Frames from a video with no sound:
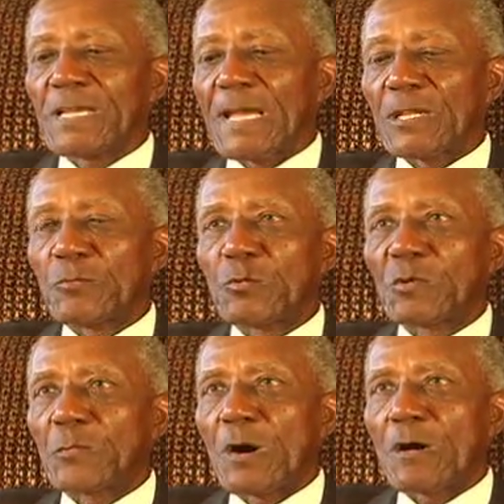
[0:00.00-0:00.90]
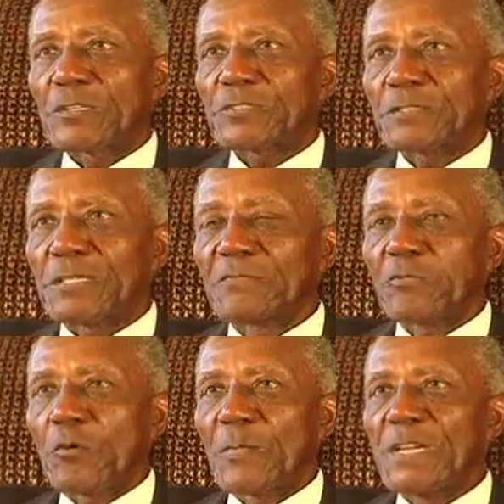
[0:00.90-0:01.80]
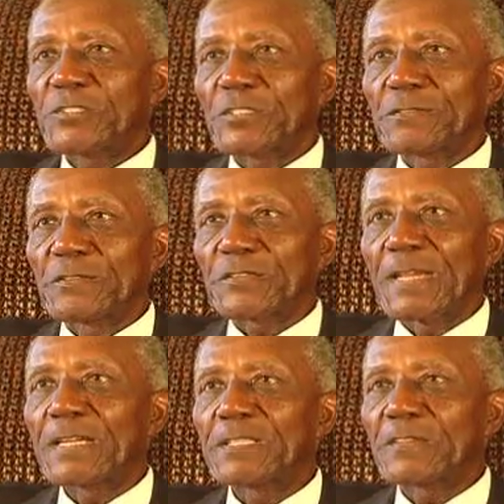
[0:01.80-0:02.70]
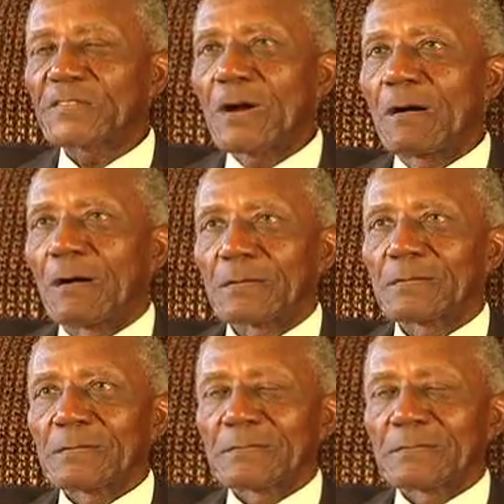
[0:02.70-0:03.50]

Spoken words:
And then we would march in formation, singing this song.